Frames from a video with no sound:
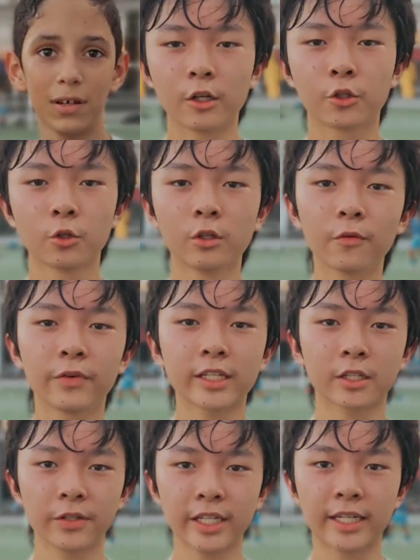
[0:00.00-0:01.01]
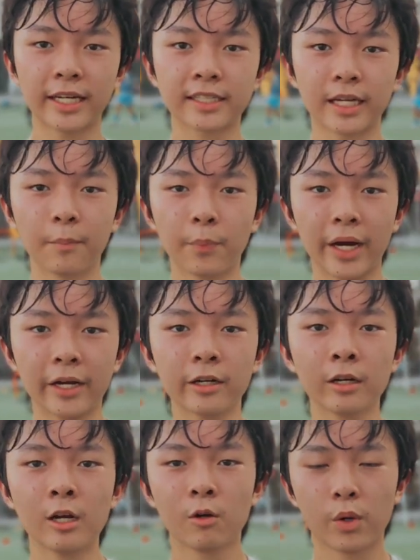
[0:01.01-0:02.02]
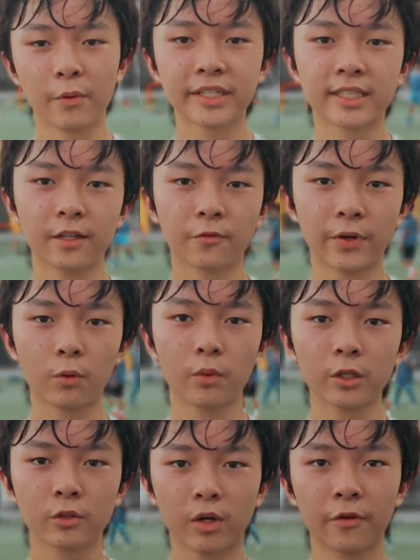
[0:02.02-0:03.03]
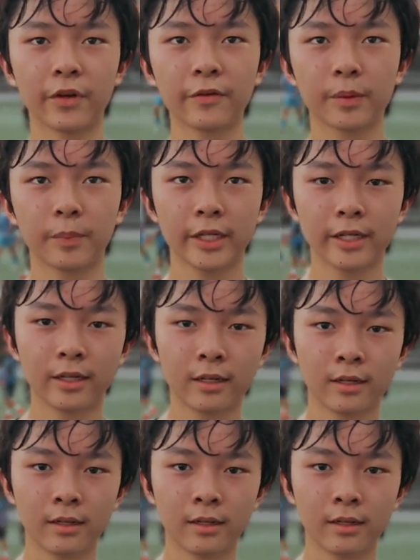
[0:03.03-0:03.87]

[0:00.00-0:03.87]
A 2-0 victory against Empire, where we said farewell to our favorite player.